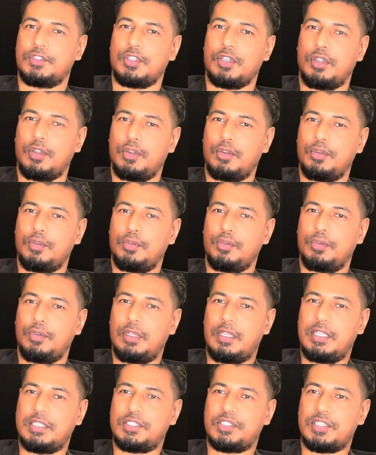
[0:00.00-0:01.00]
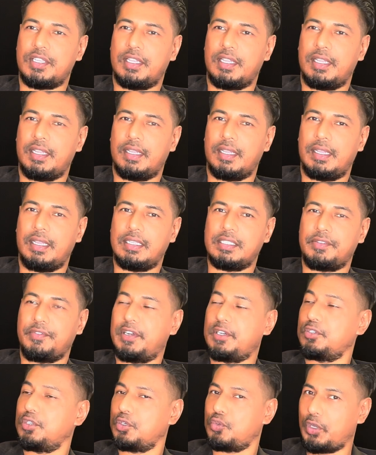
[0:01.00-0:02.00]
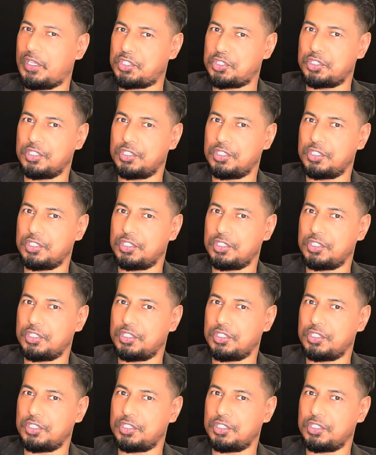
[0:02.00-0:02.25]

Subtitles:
So it's a very good